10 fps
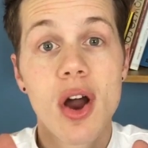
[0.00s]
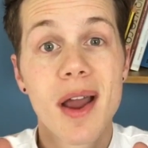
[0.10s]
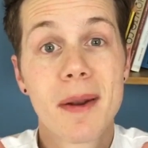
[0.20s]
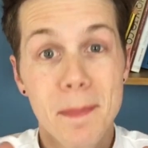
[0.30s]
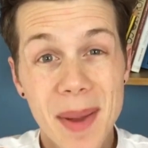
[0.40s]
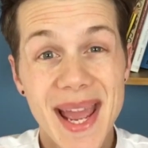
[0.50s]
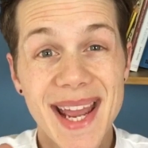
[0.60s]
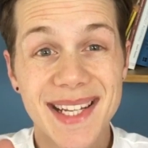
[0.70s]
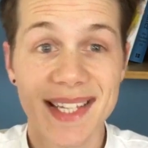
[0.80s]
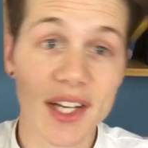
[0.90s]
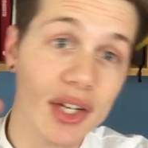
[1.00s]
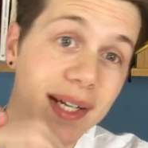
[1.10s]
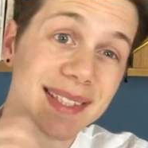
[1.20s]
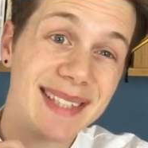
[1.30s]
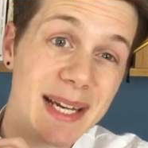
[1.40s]
iron pan,
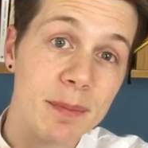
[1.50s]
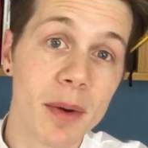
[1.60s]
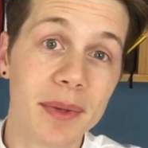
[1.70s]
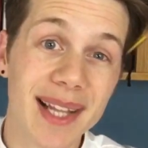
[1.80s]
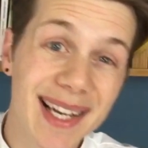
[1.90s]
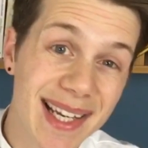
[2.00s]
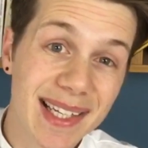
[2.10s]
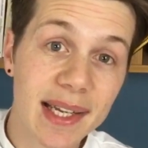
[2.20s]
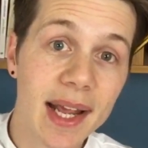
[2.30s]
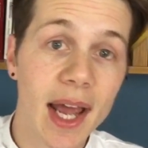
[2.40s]
essentially a deep one with a lid,